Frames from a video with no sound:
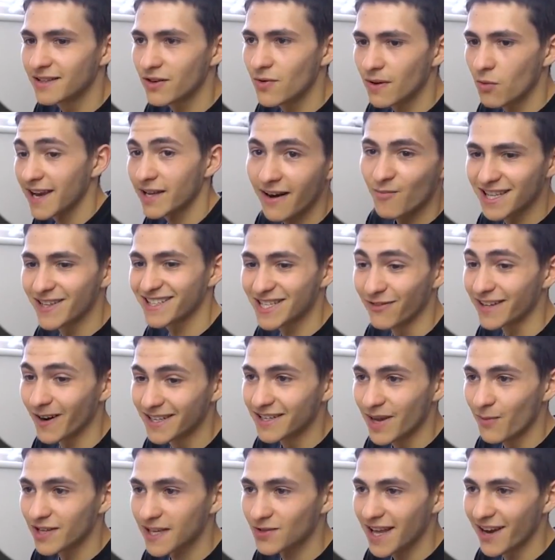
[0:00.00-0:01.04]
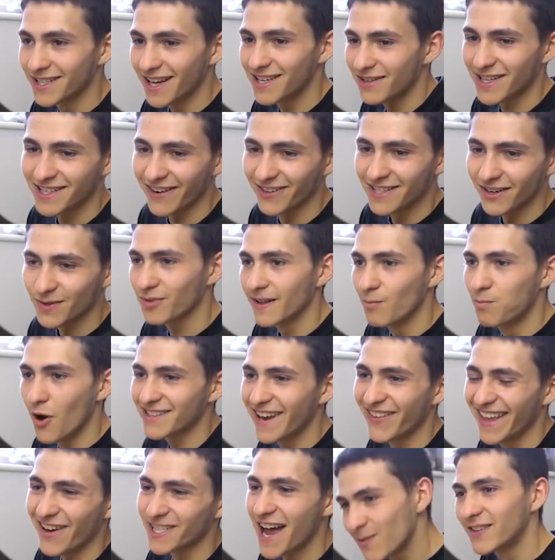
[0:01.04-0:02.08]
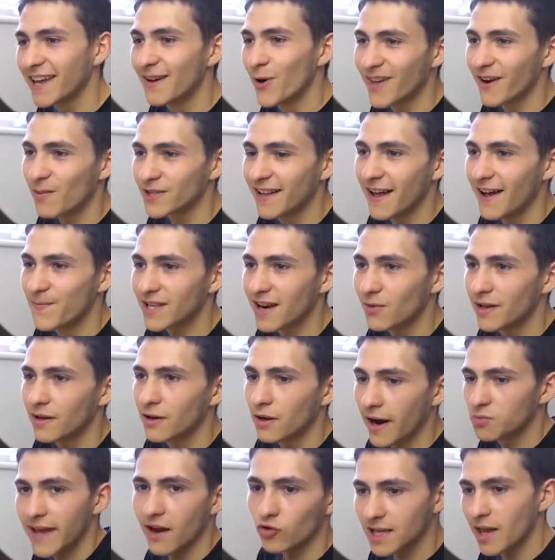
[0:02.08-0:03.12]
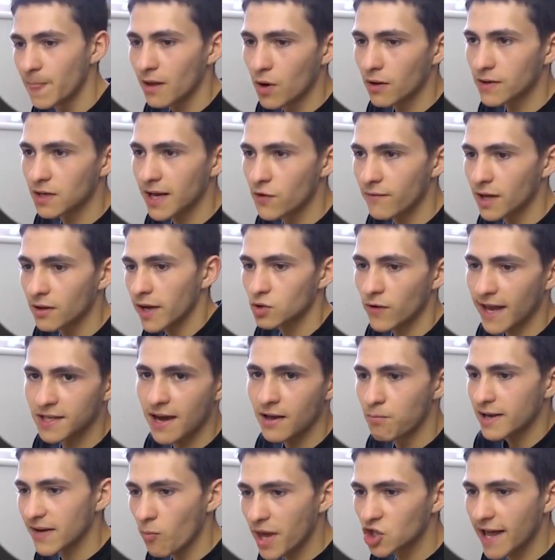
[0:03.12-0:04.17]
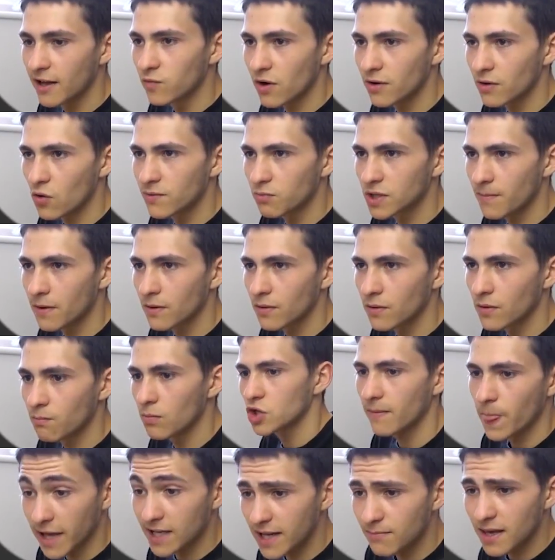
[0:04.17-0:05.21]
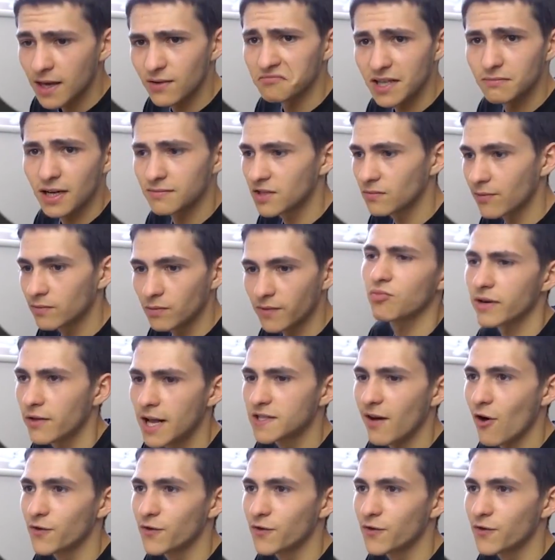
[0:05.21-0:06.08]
Shotcut one essentially runs through how to actually compose a basic sequence,